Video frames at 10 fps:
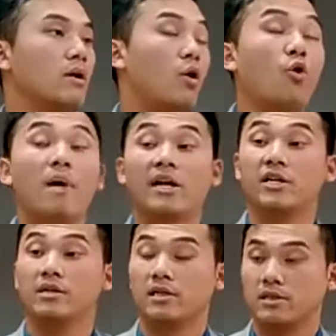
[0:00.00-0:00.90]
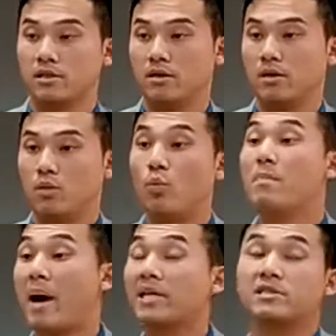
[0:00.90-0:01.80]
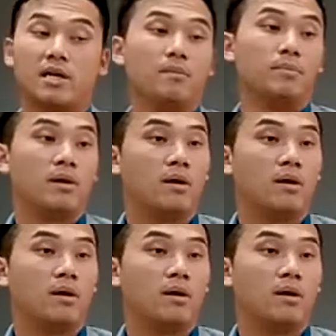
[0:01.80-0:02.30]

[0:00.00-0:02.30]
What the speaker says: "Oh my goodness, we messed up.